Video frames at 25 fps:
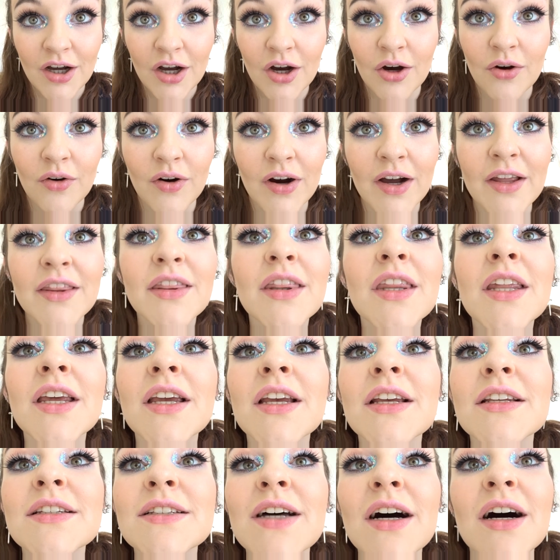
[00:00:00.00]
Alright,
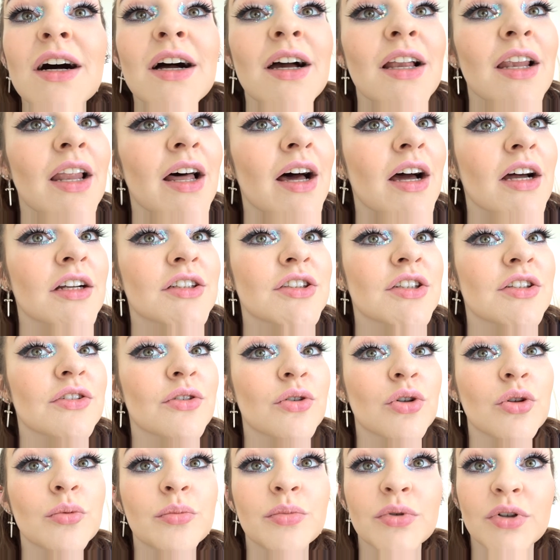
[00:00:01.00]
these eyelashes
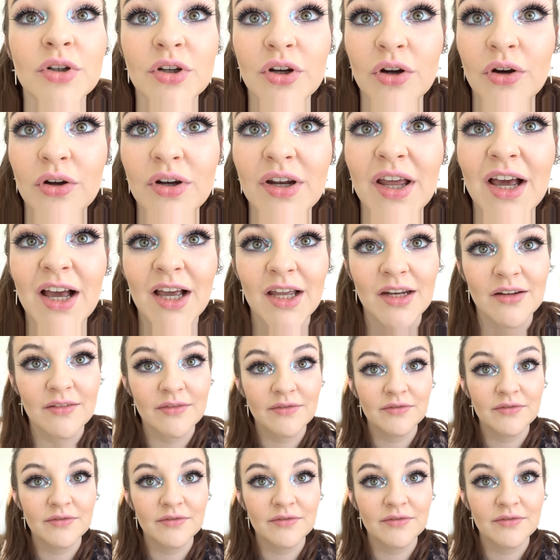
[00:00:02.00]
are all put on and